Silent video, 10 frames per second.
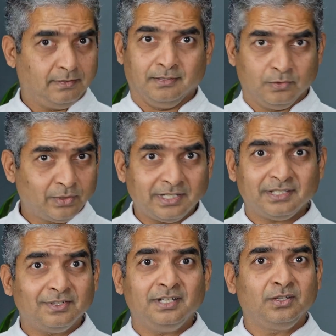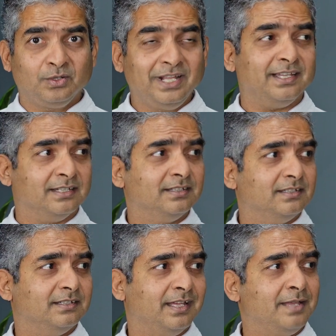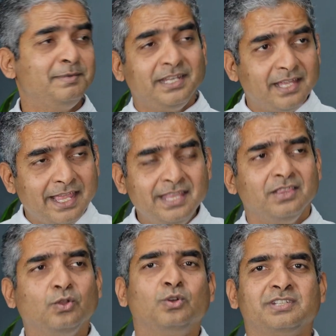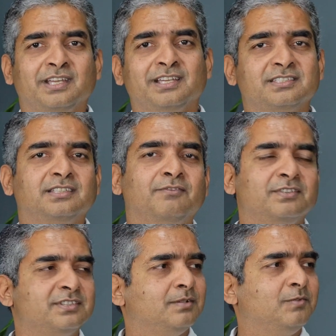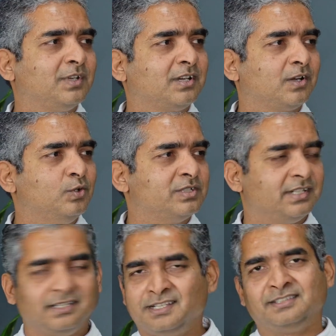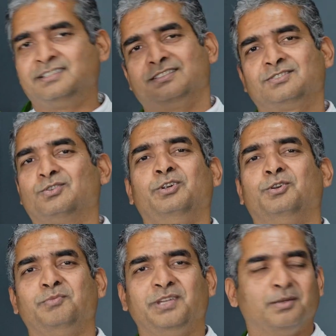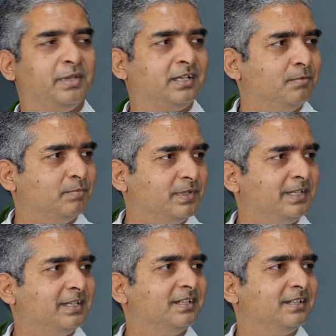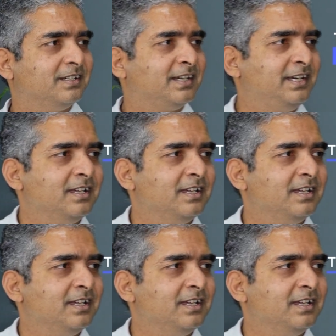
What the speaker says: Look at the world today. I mean, in those days, wisdom of the crowd said that this is going to be a big company, right?